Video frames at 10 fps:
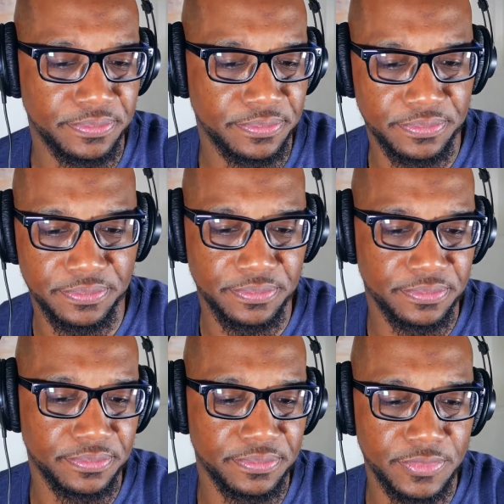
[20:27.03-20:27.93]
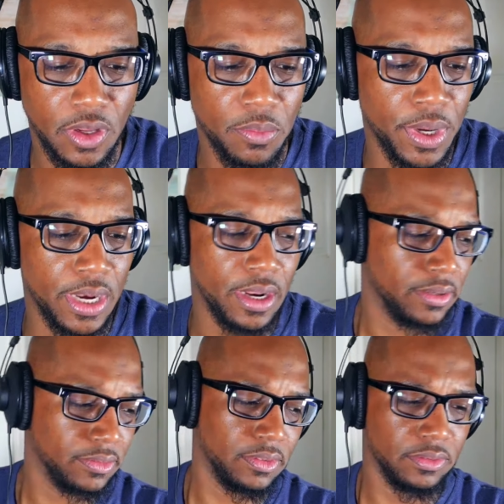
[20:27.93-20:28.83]
Yeah. But
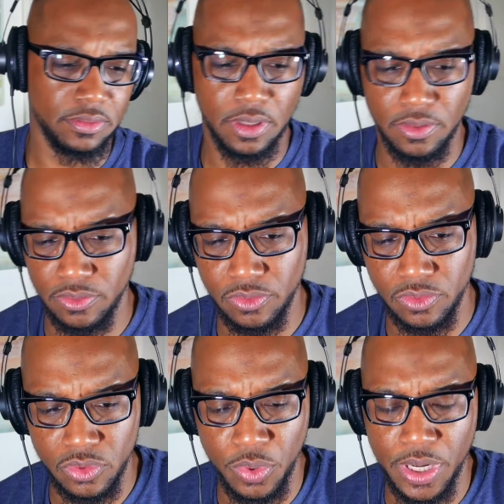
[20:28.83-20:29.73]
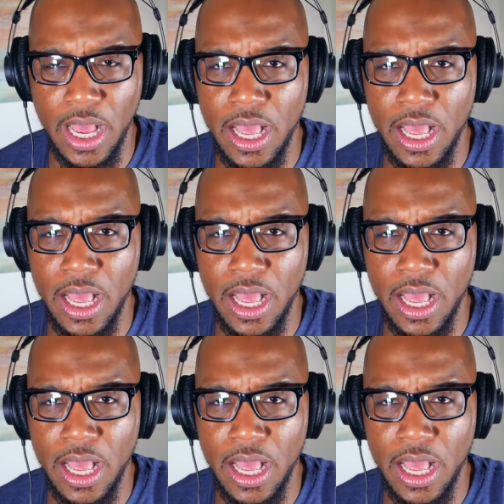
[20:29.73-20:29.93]
twenty